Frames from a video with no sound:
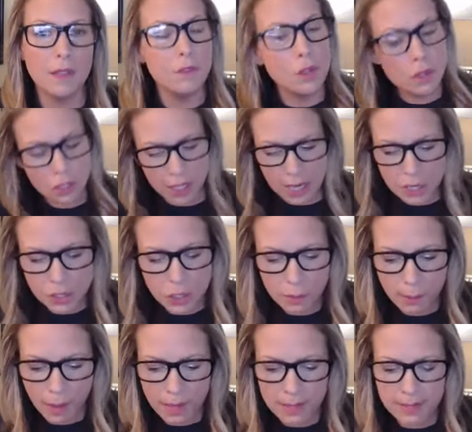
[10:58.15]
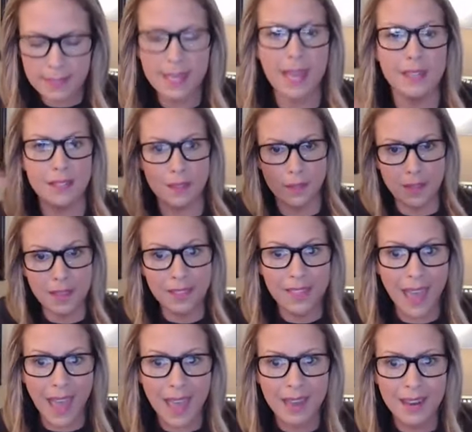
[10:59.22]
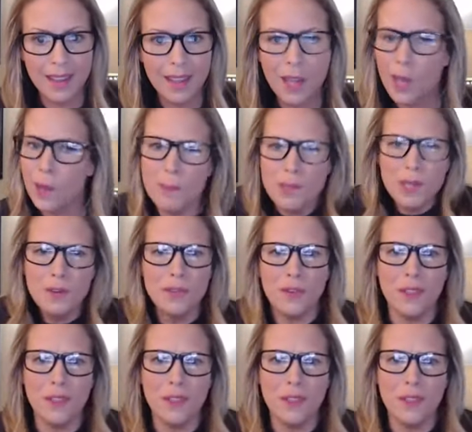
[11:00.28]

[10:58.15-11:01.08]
If you change your mindset to think that, beautiful